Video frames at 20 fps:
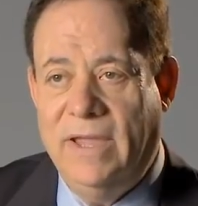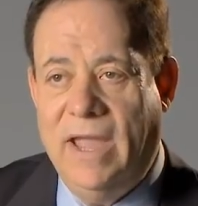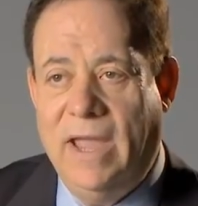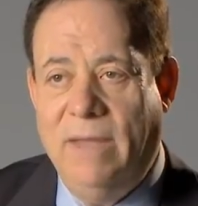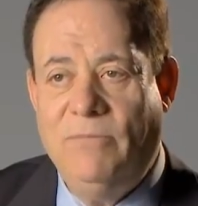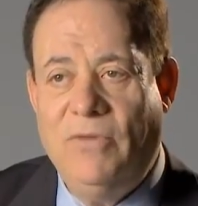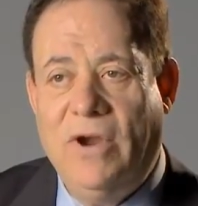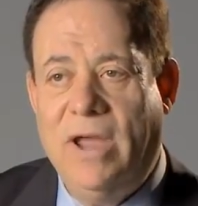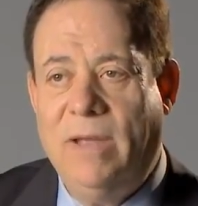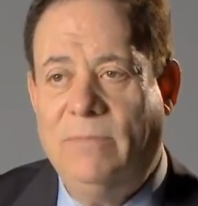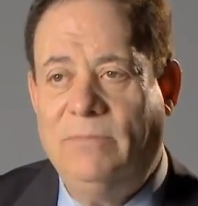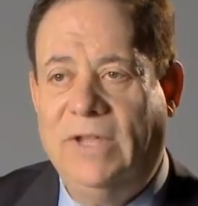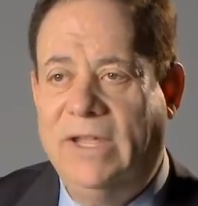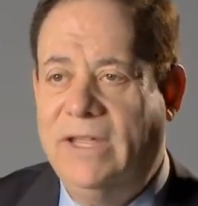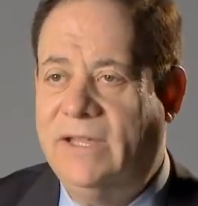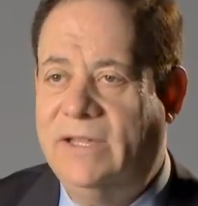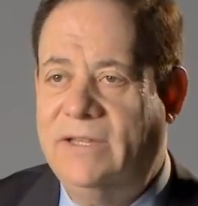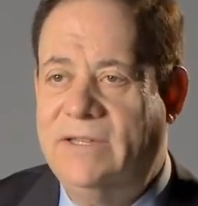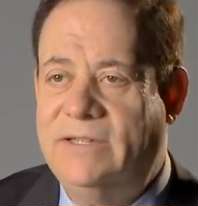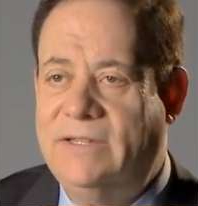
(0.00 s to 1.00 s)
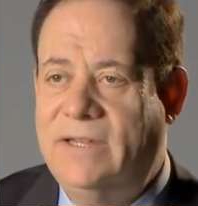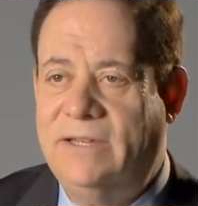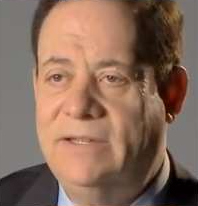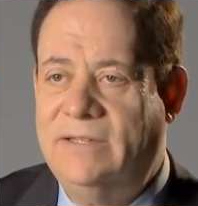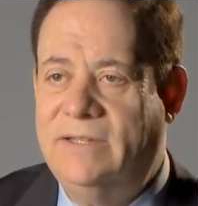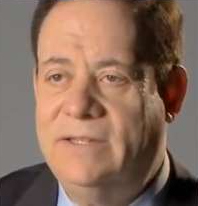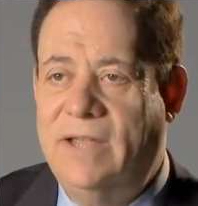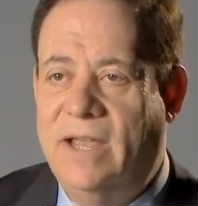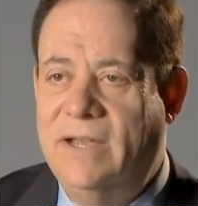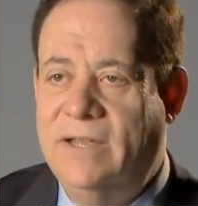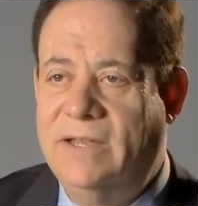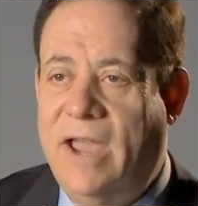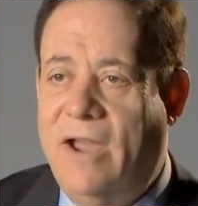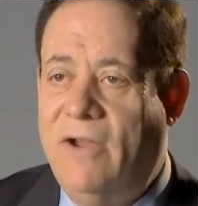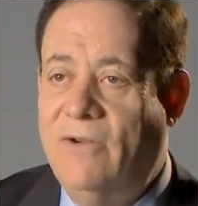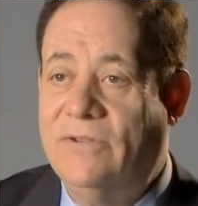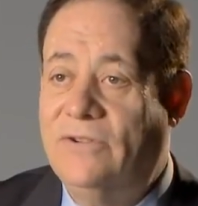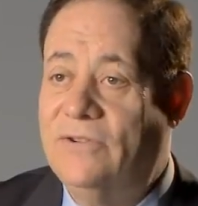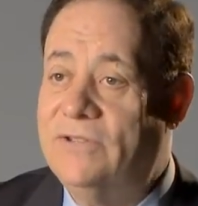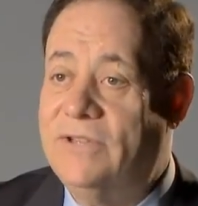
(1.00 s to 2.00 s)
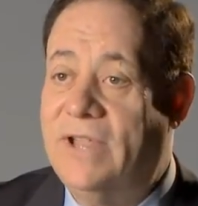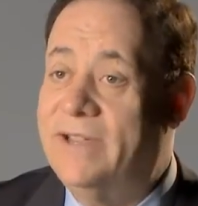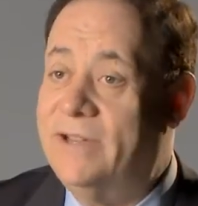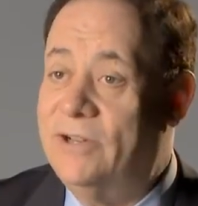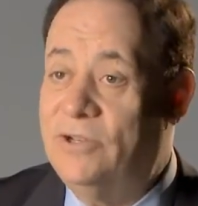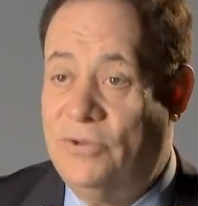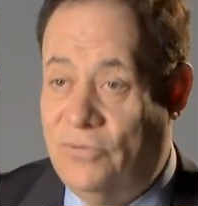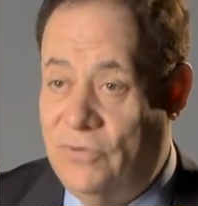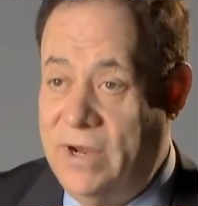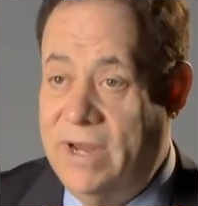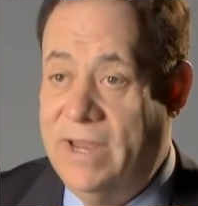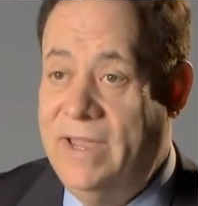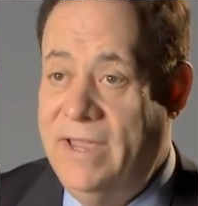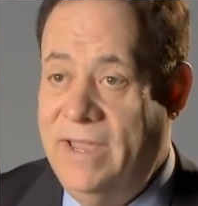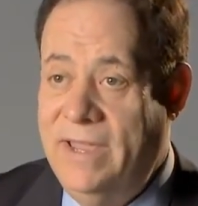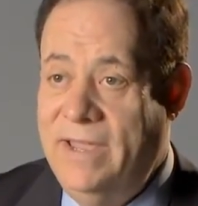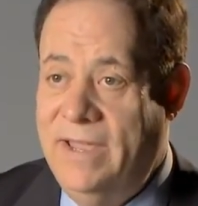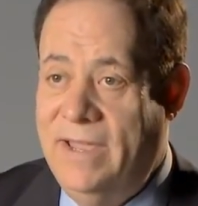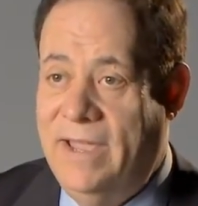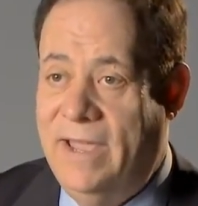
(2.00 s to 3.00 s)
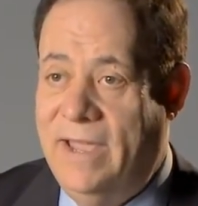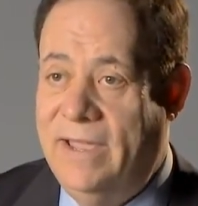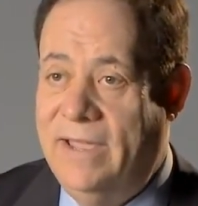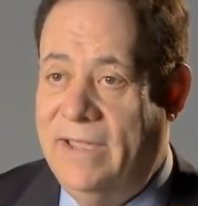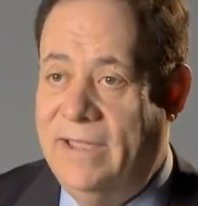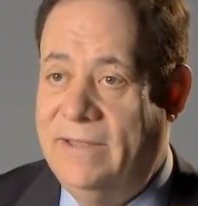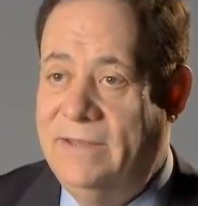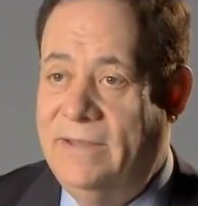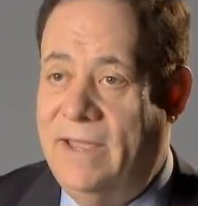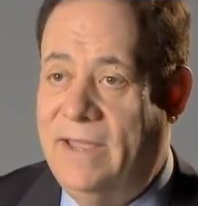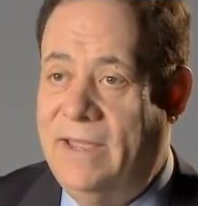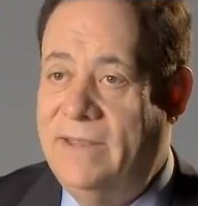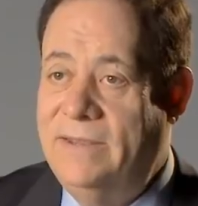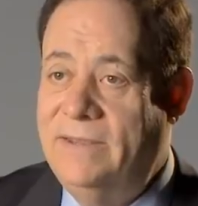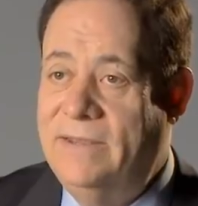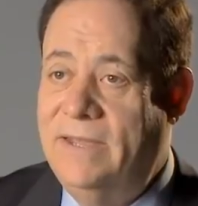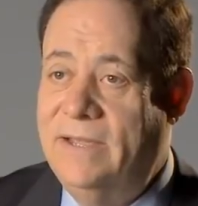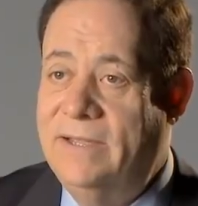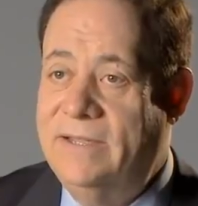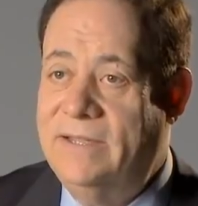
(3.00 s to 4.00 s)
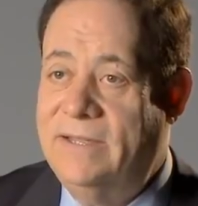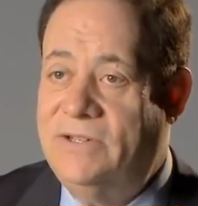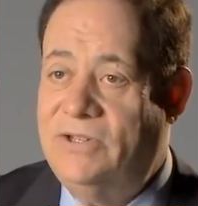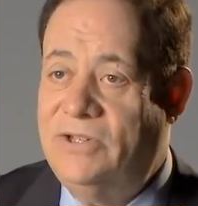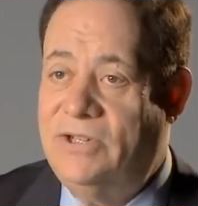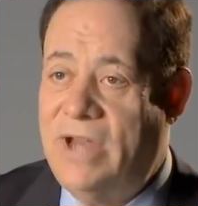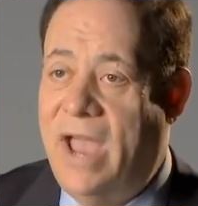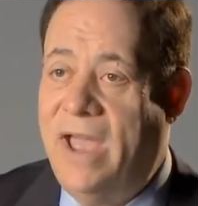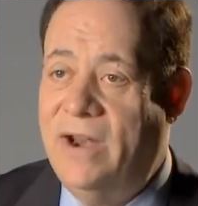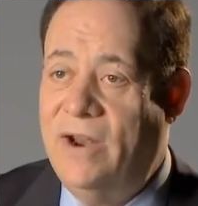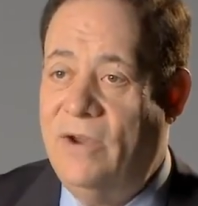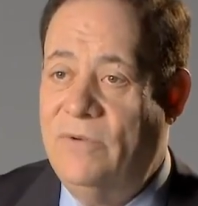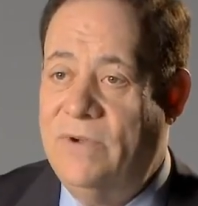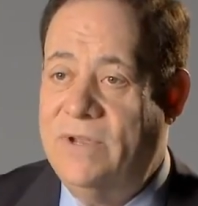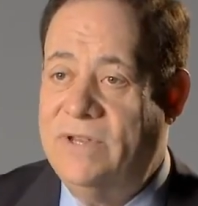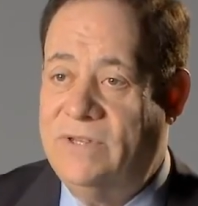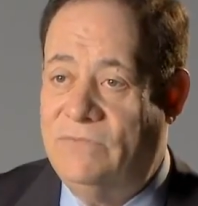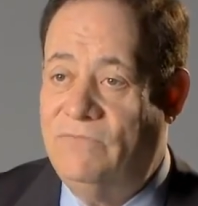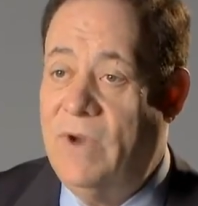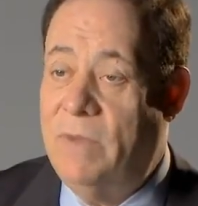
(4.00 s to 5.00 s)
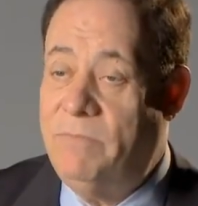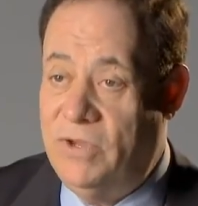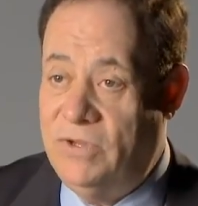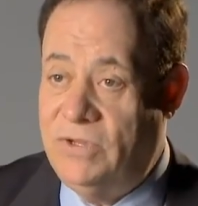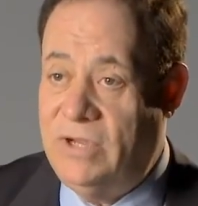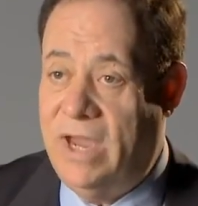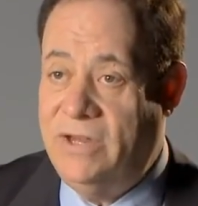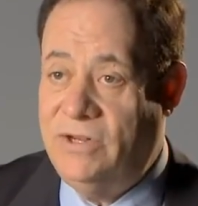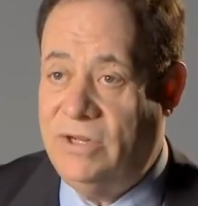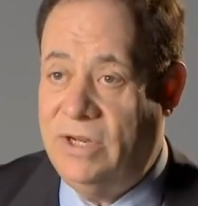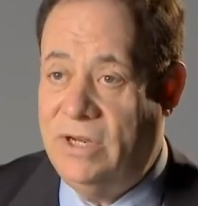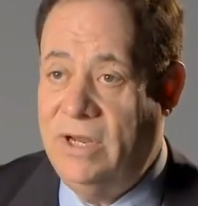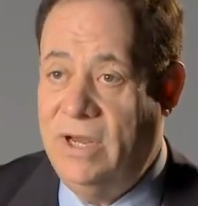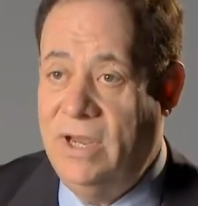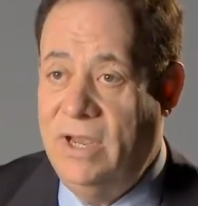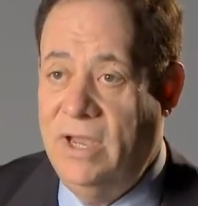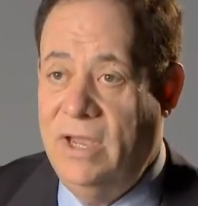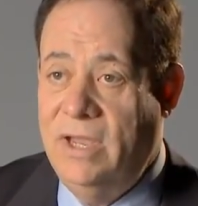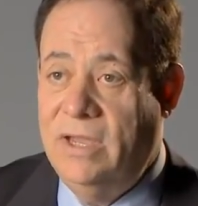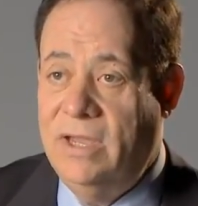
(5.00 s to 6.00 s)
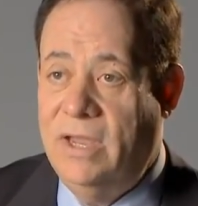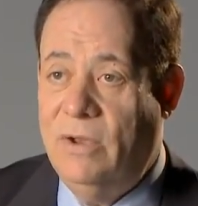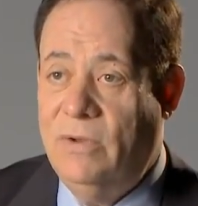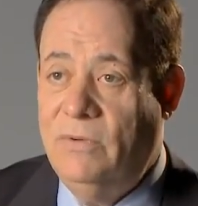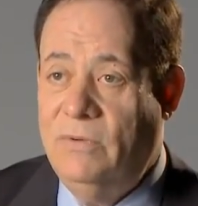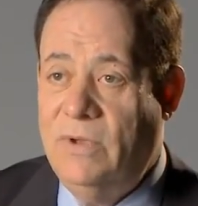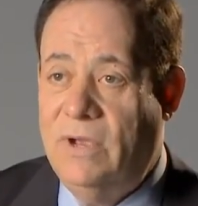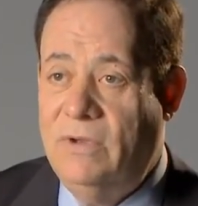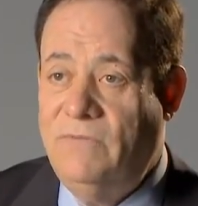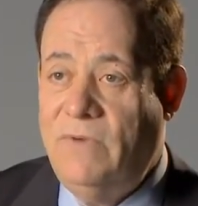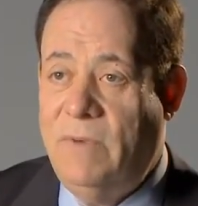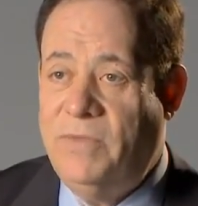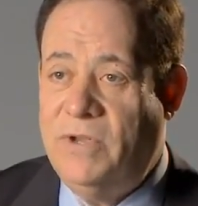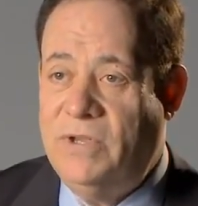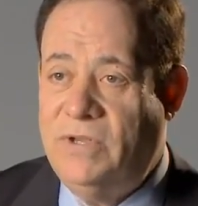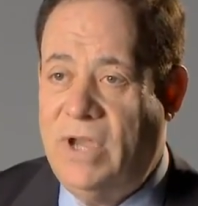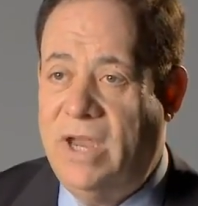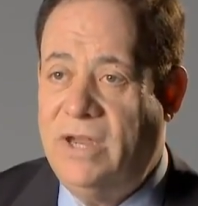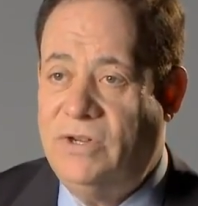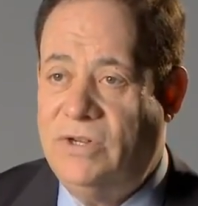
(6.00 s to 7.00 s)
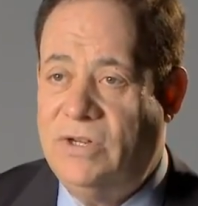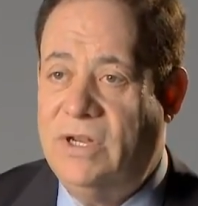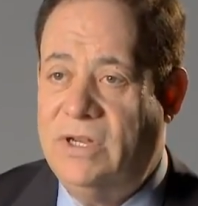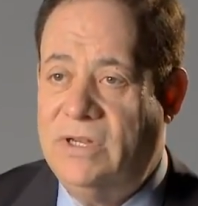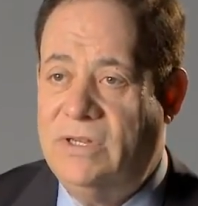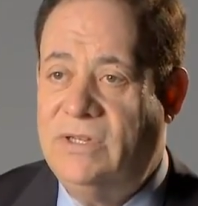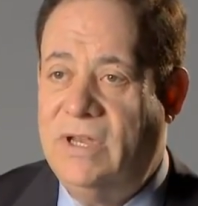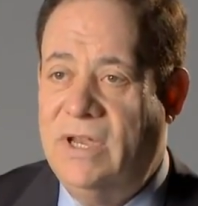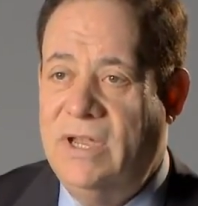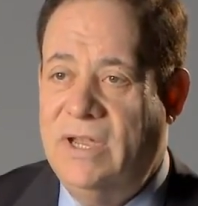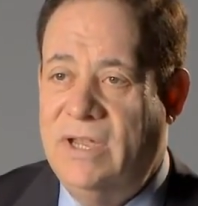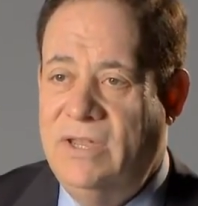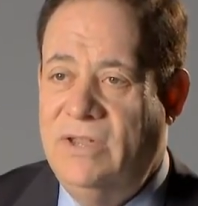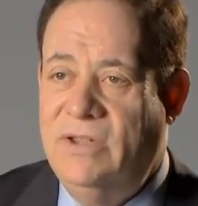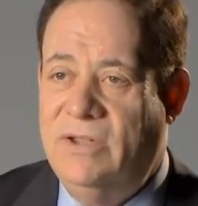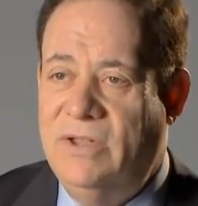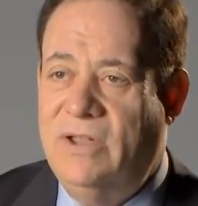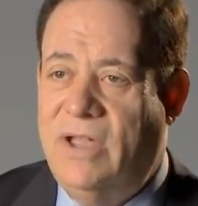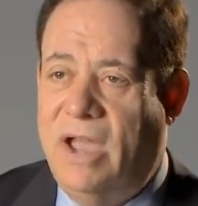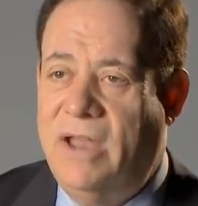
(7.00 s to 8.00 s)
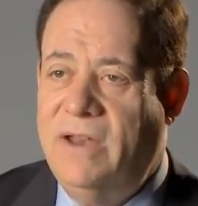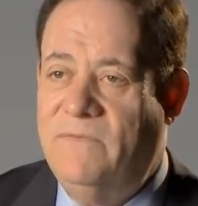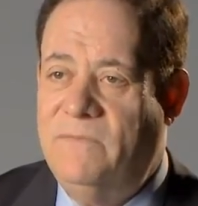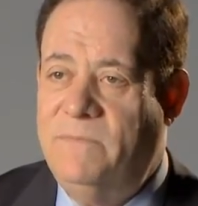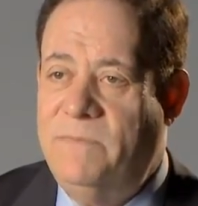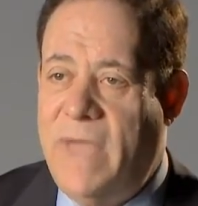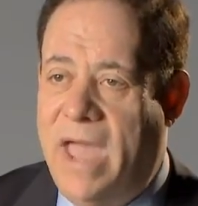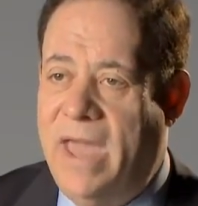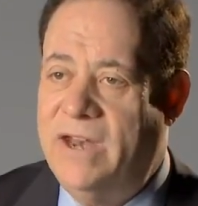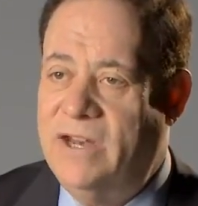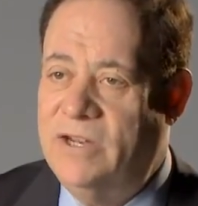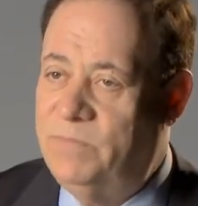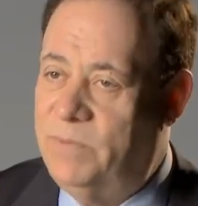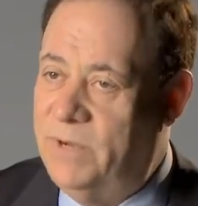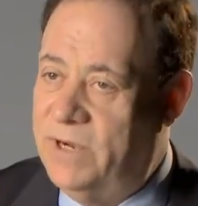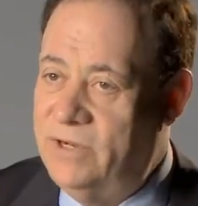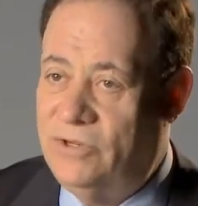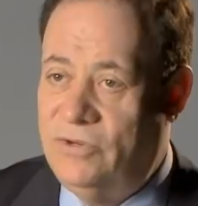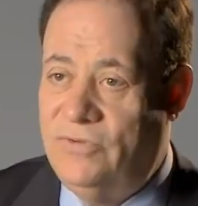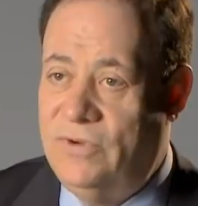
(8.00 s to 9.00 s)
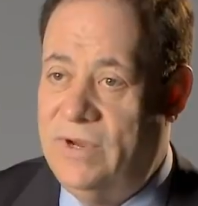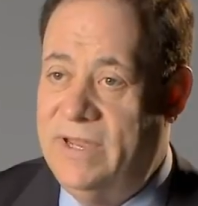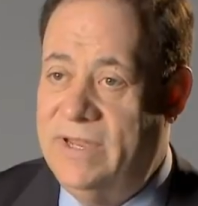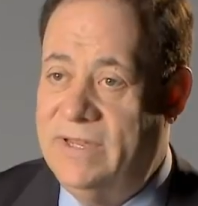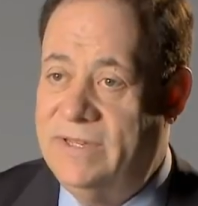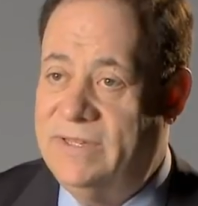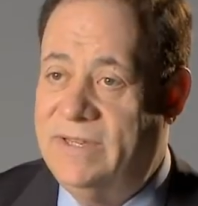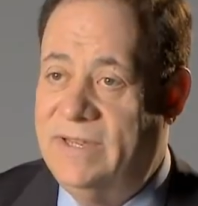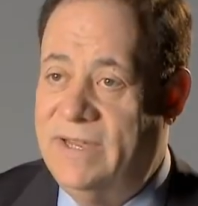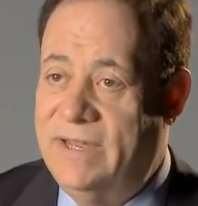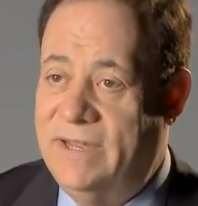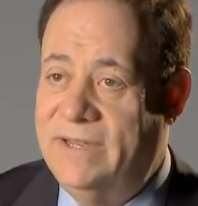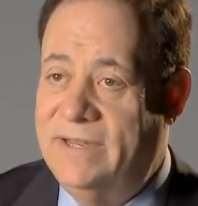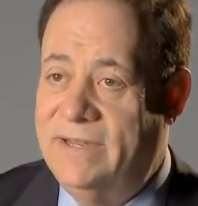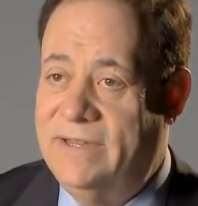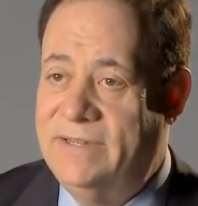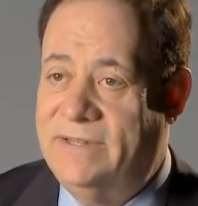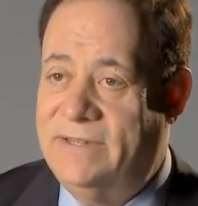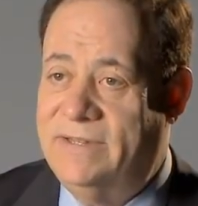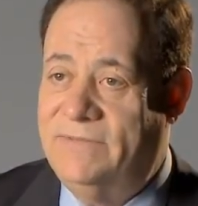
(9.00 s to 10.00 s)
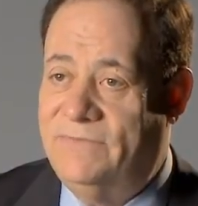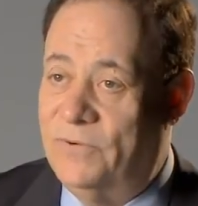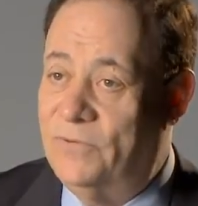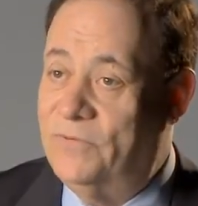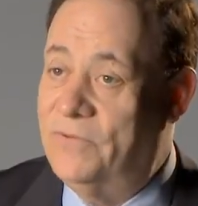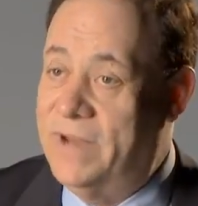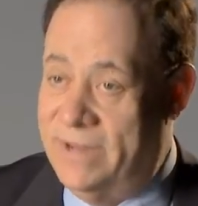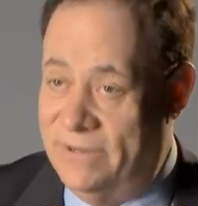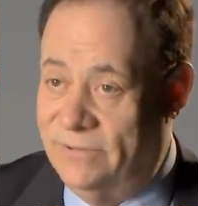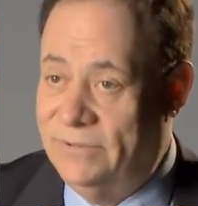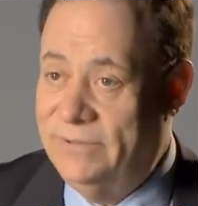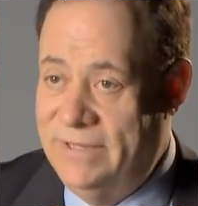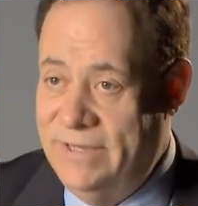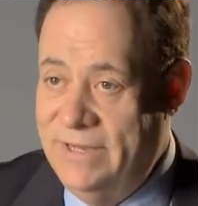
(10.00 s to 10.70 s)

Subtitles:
Abraham Lincoln said, character's like a tree, and its shadow is a reputation. A reputation is, you can kind of manage, but a tree is for real.